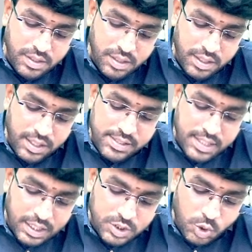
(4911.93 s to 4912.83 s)
is
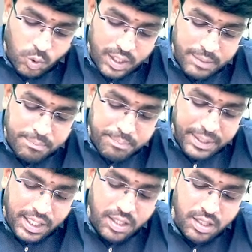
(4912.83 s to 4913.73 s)
controlling
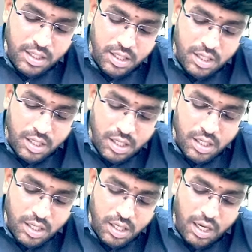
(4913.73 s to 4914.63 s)
B
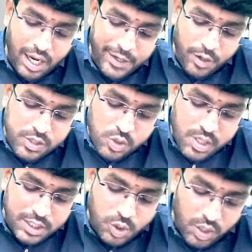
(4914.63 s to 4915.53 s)
and also
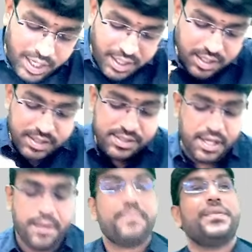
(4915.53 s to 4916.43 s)
controlling
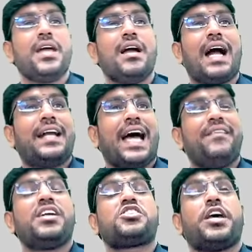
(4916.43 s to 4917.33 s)
C and
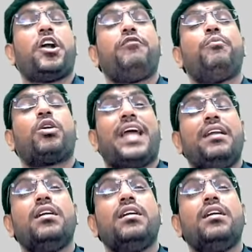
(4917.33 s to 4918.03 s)
having share of more than.